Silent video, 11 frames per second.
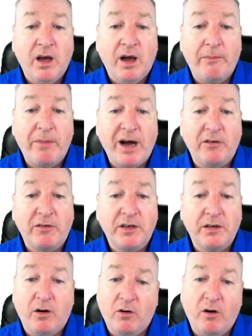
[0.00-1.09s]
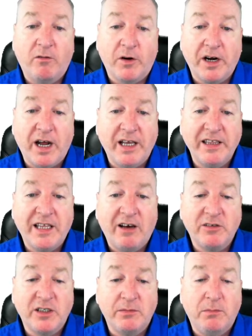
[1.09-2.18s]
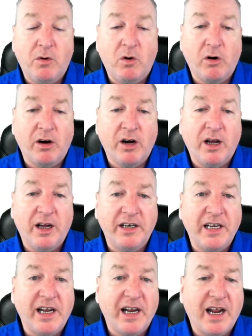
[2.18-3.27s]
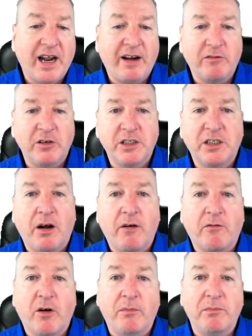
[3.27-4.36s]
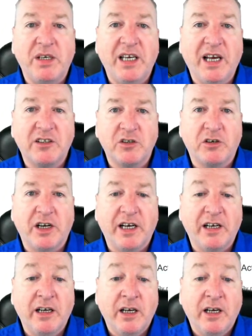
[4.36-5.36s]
about over 9,000 more a day average from yesterday.